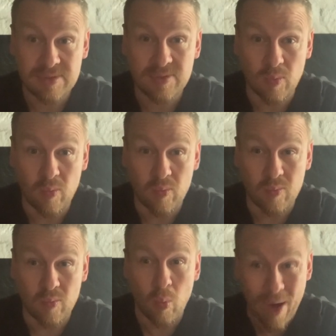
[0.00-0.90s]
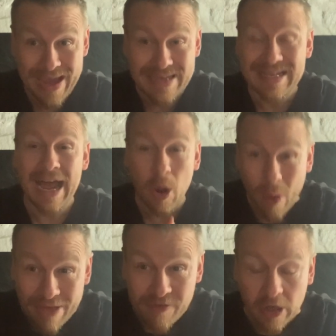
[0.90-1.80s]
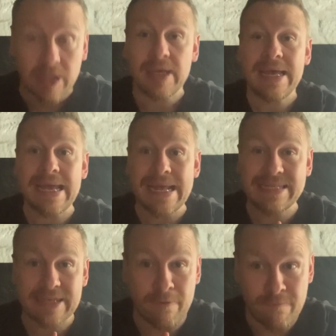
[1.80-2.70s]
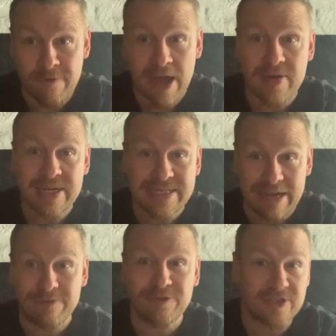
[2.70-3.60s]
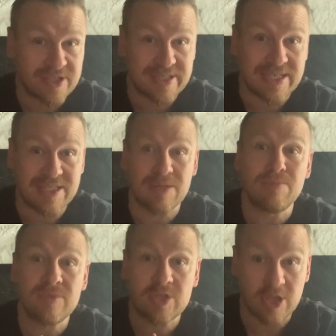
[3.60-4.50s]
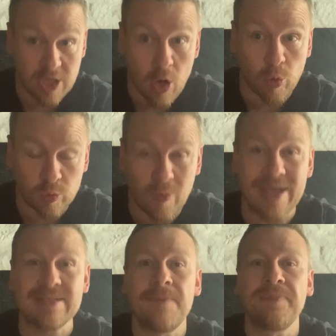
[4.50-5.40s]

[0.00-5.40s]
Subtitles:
ways. However, it's a very different system to the old ways.